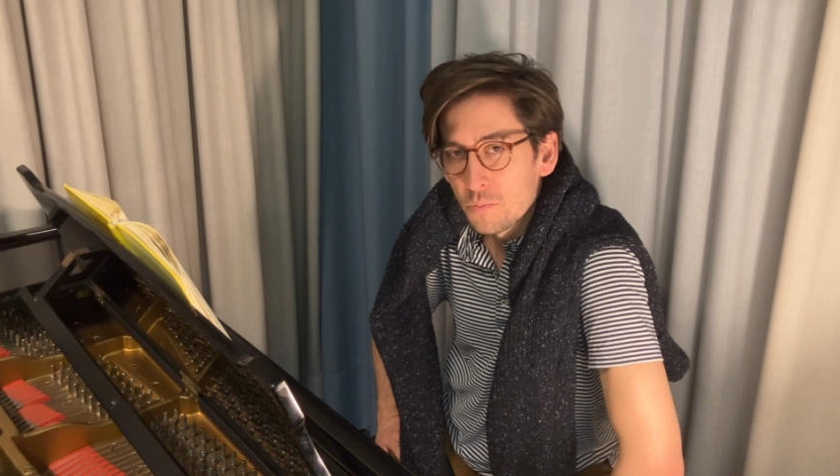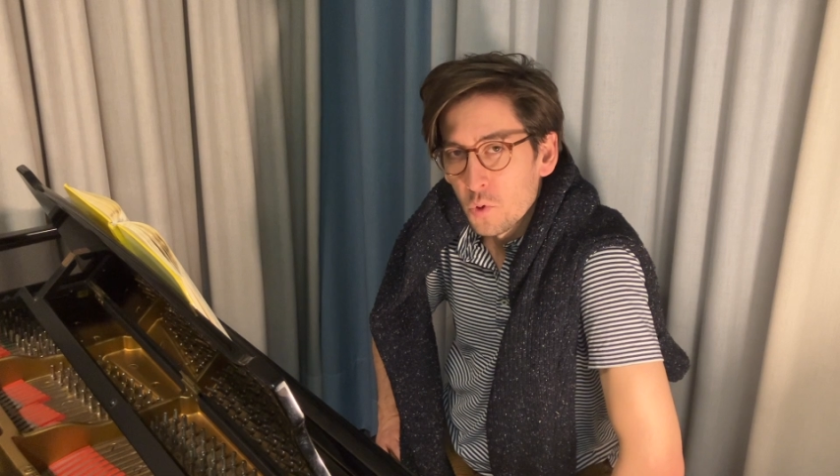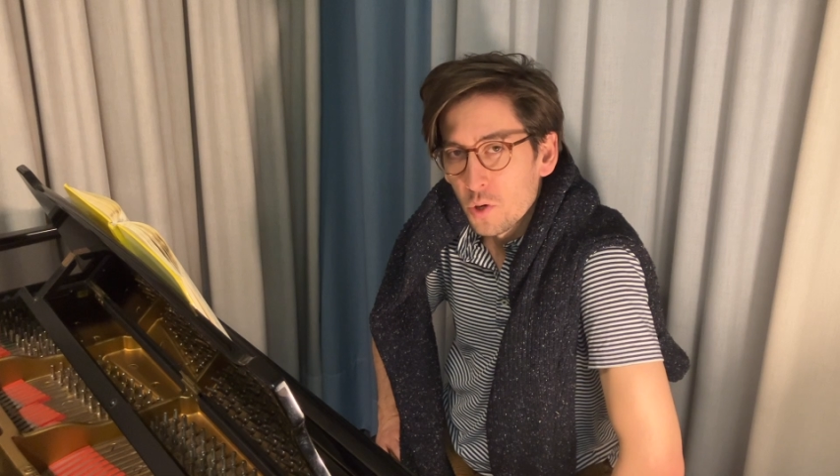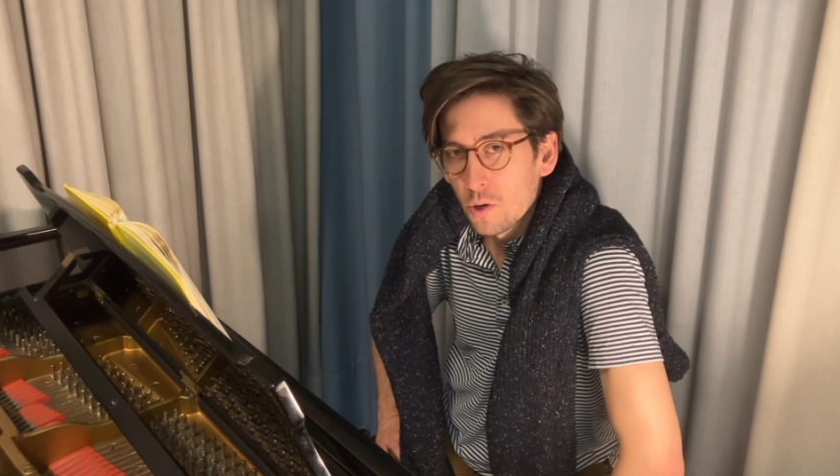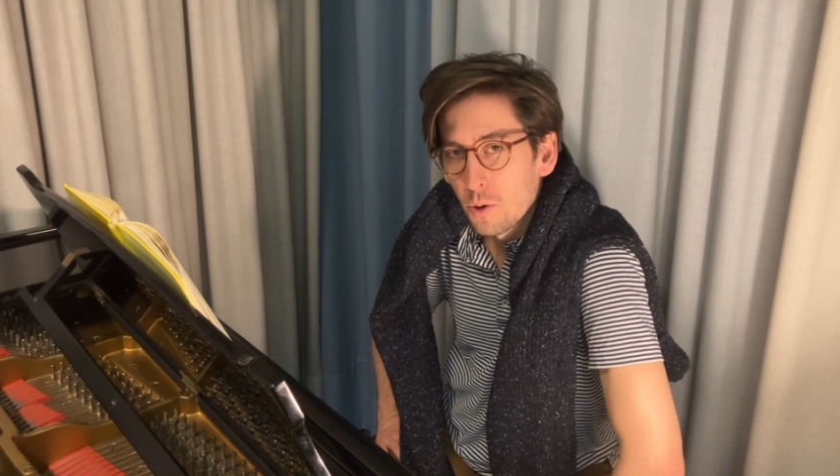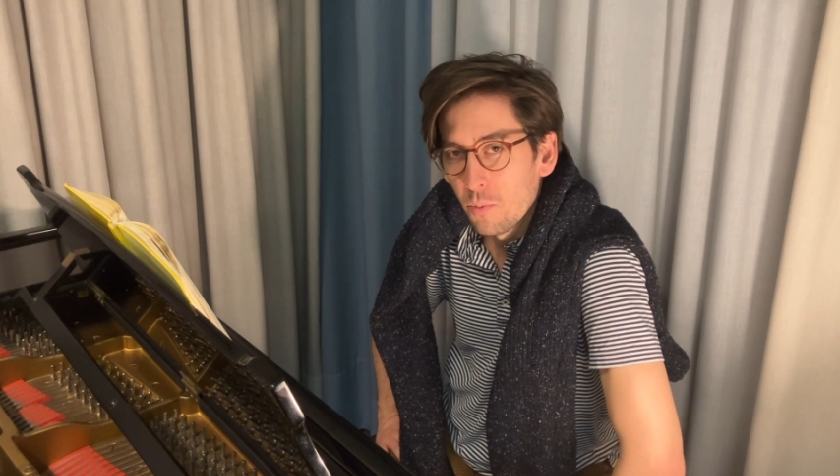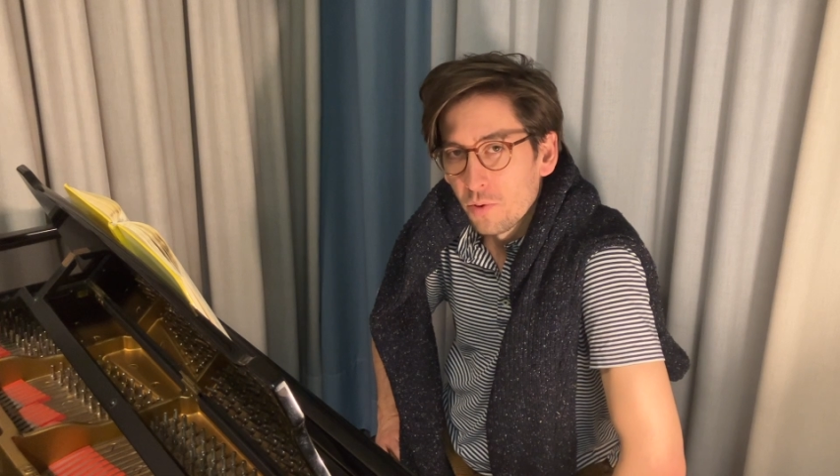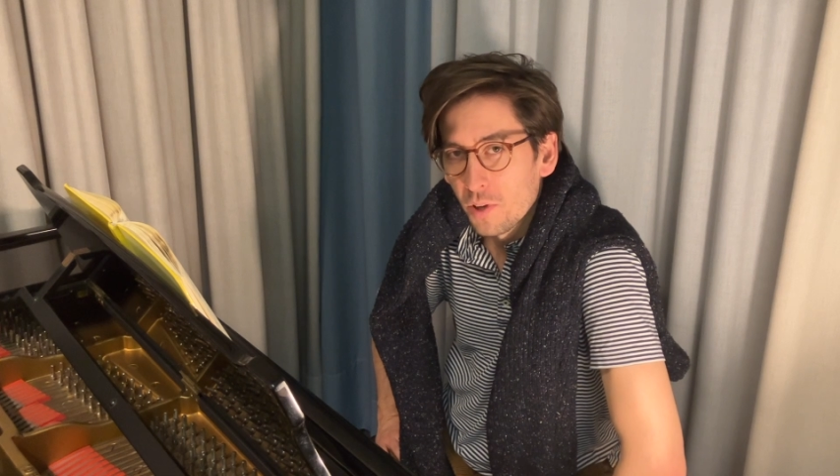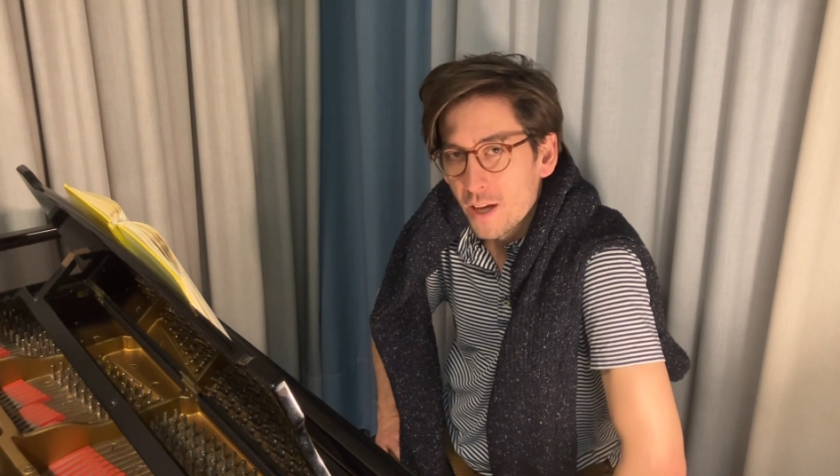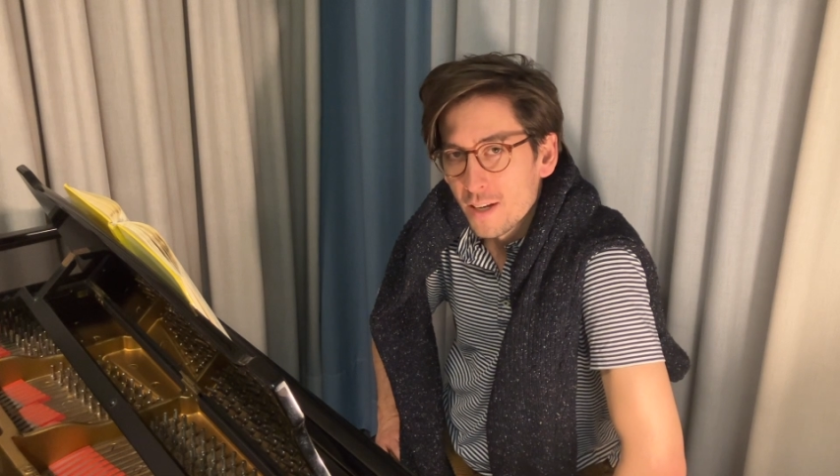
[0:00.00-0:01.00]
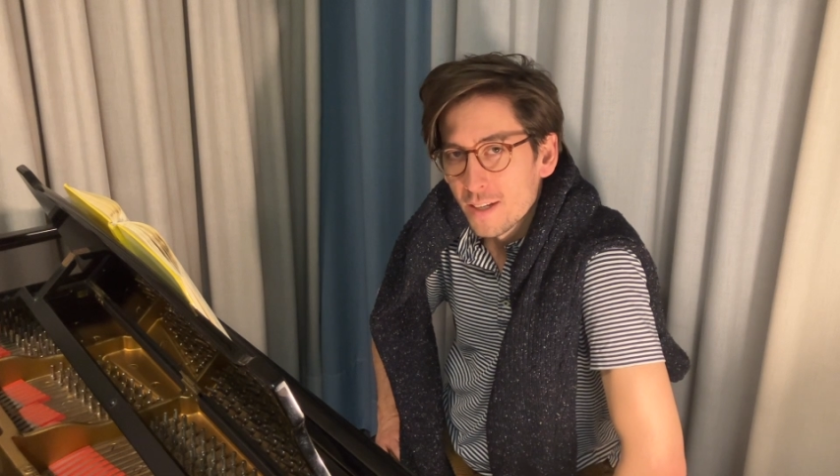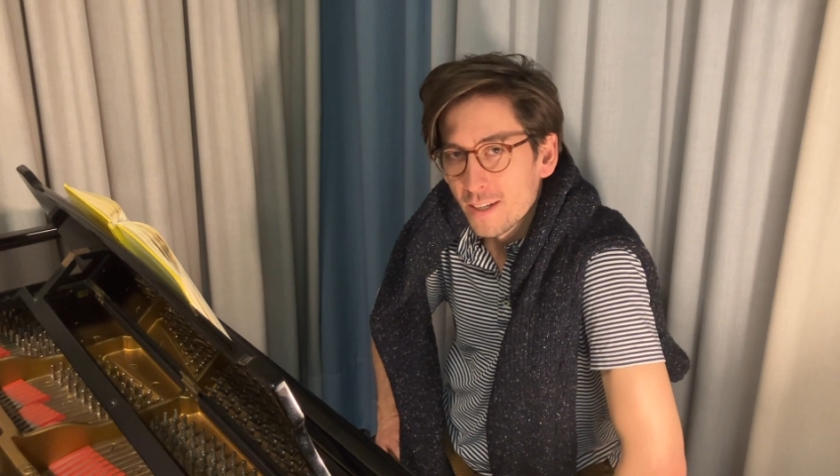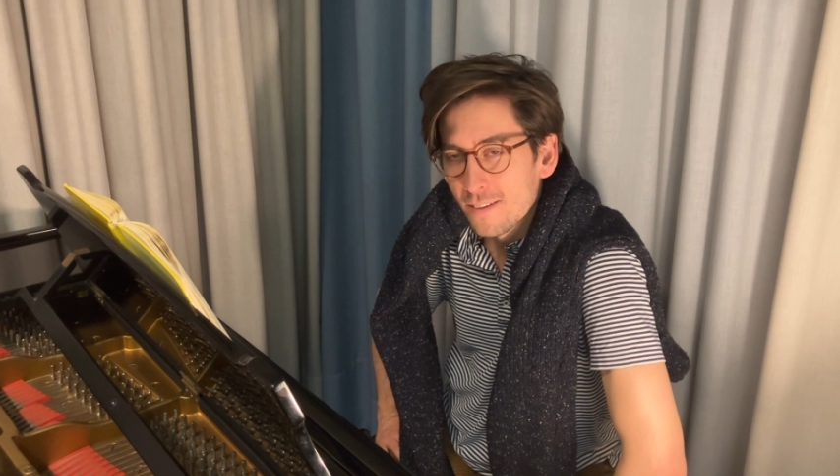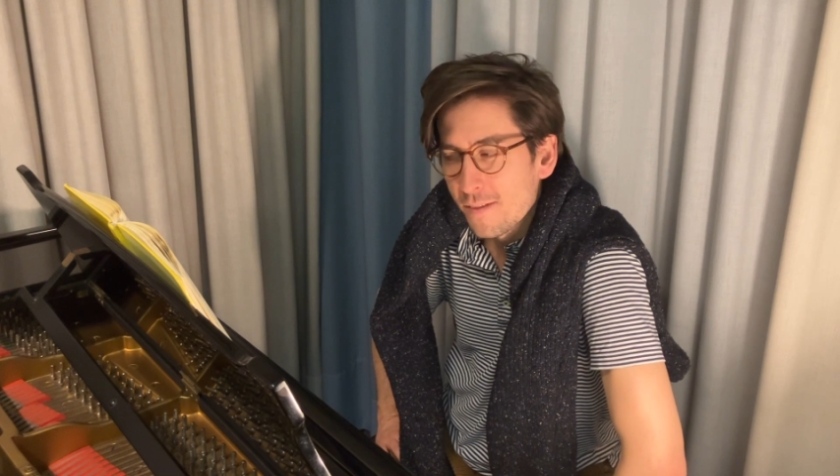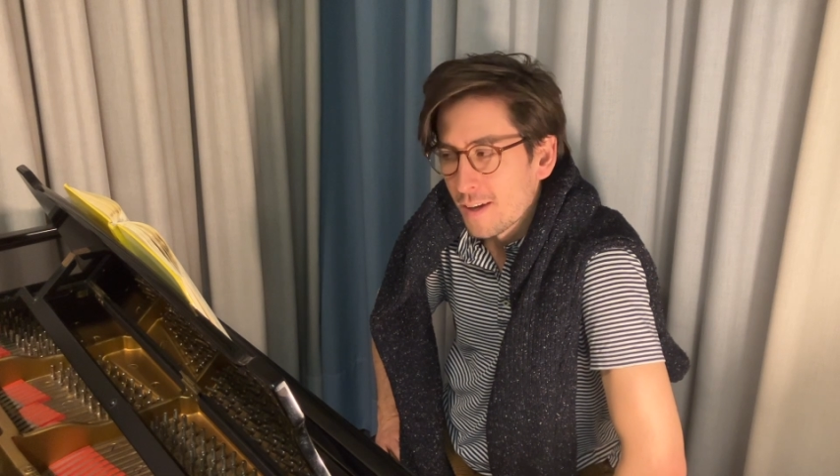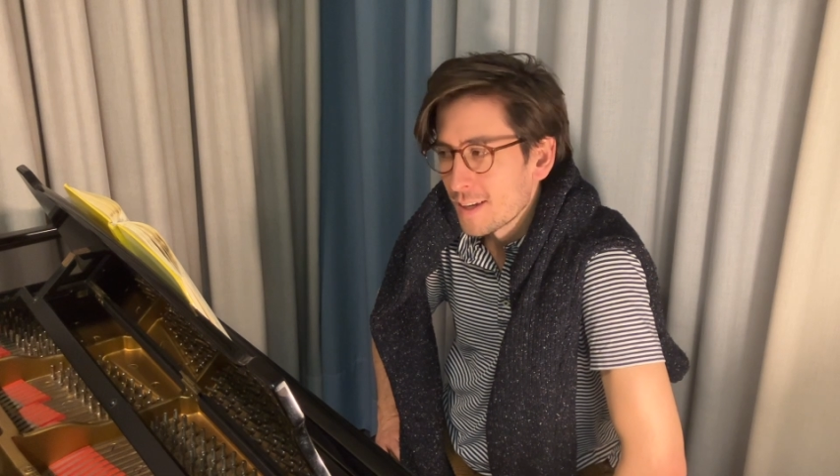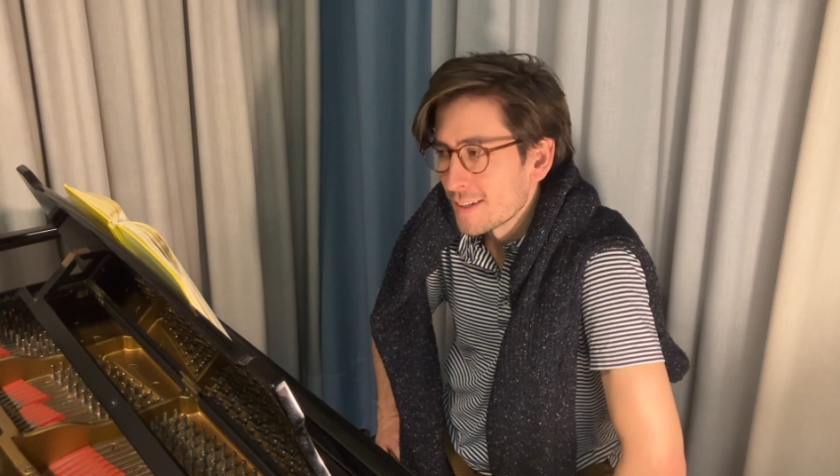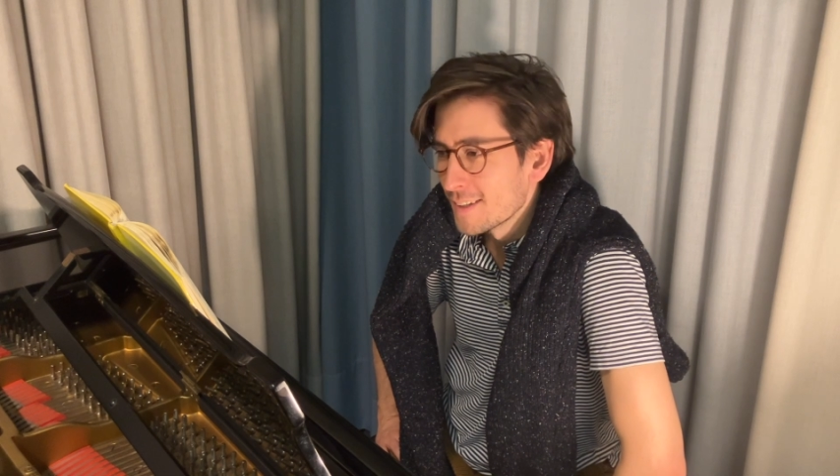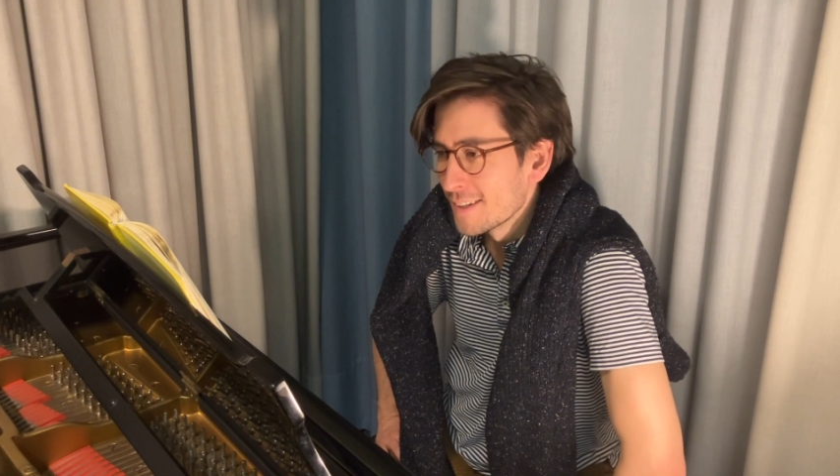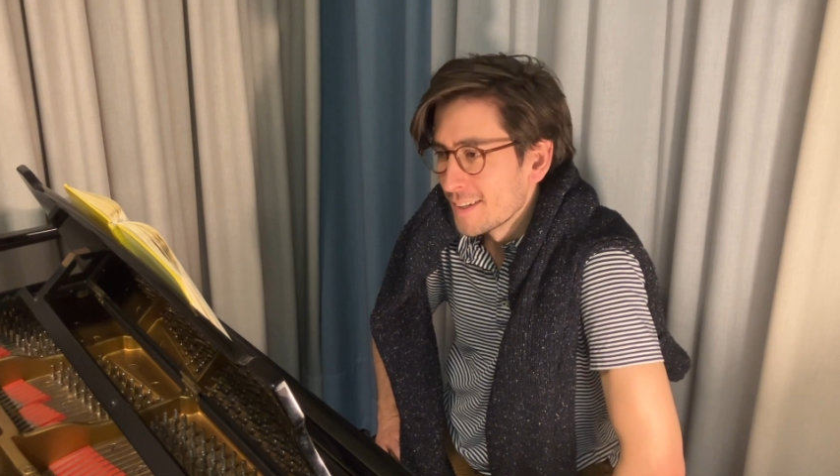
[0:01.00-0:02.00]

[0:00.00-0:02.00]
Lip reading: more hopeful ending than